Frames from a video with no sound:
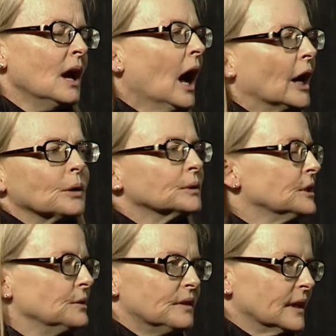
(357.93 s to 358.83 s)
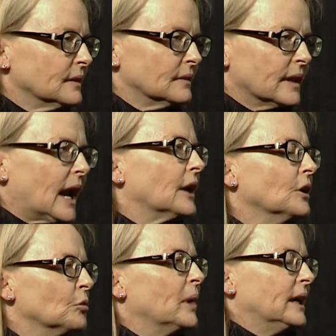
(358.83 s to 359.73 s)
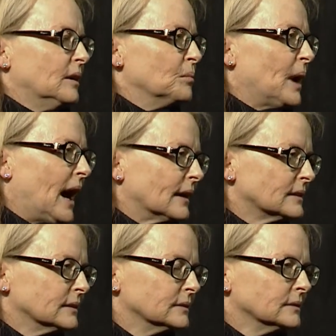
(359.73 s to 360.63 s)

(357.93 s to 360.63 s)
I only do things that I know make impact.